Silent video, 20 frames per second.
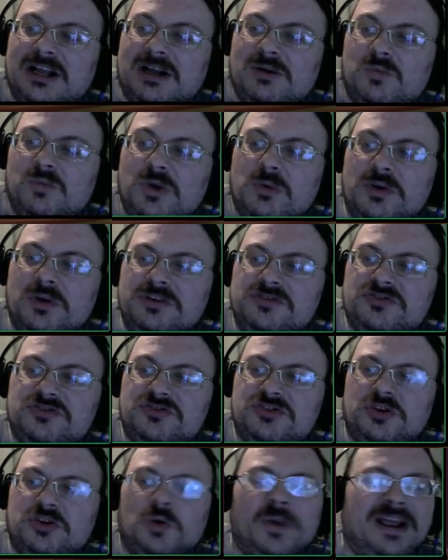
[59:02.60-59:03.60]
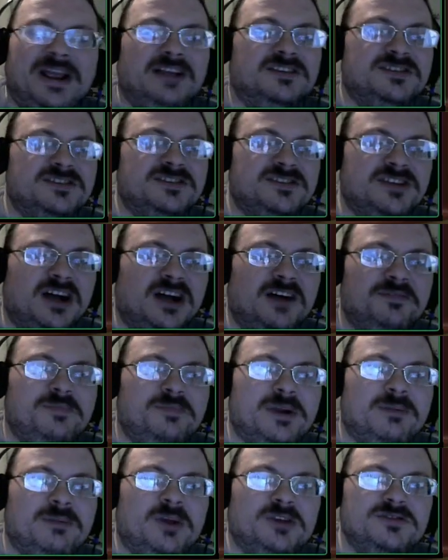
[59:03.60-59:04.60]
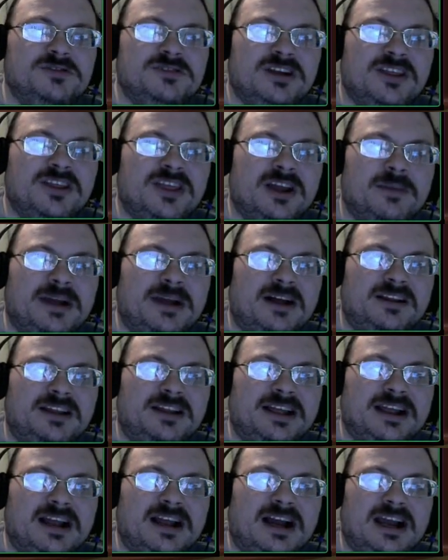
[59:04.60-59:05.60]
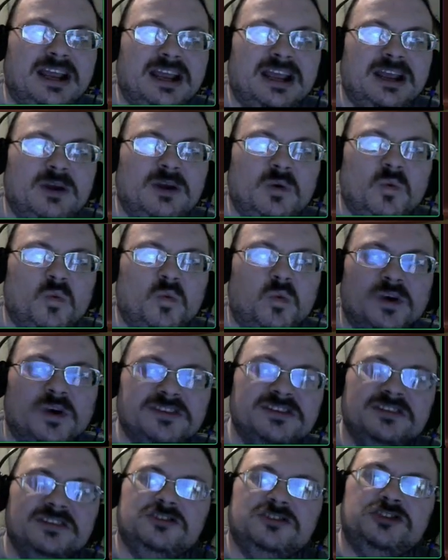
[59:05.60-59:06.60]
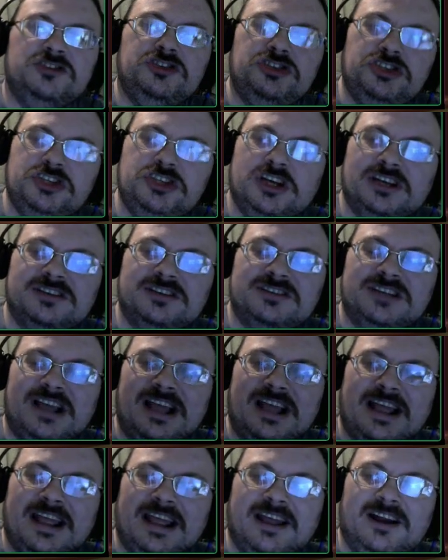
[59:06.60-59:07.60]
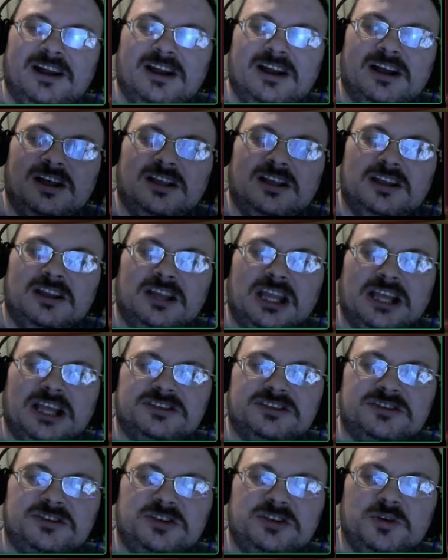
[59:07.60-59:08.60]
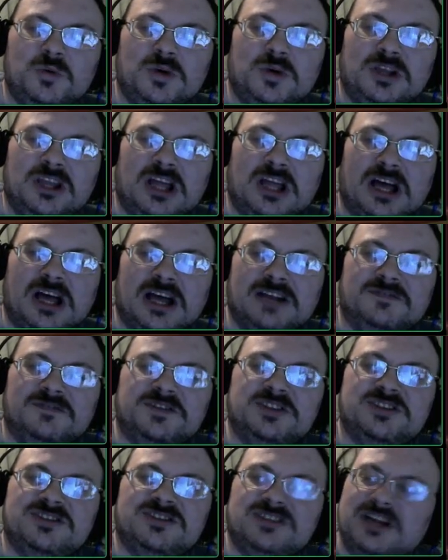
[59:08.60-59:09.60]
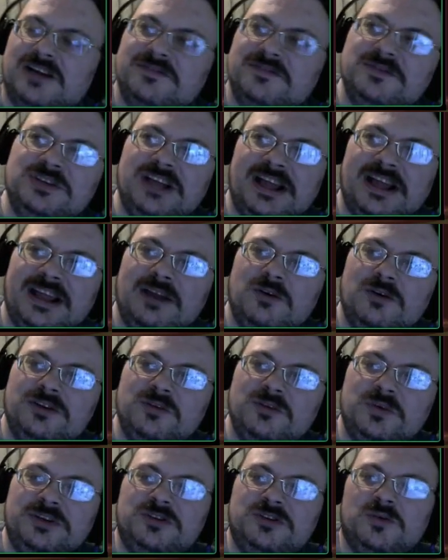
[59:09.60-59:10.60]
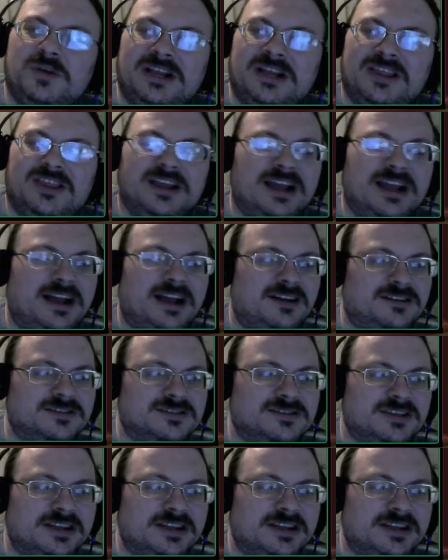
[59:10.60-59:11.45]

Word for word: We were doing stuff, but I'm also trying to think about, like, was it just a let's do a lot of stuff day, or did we do anything else?